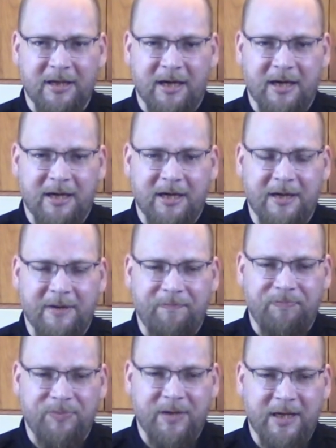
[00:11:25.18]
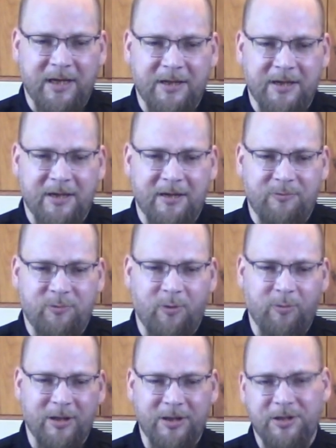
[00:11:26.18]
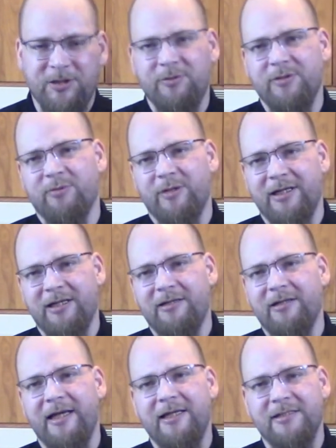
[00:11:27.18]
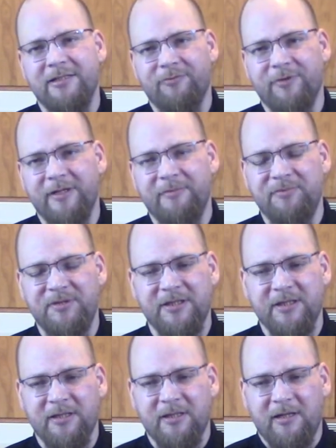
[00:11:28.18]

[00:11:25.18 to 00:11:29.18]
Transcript: What we're gonna do is we're gonna glaze the ribs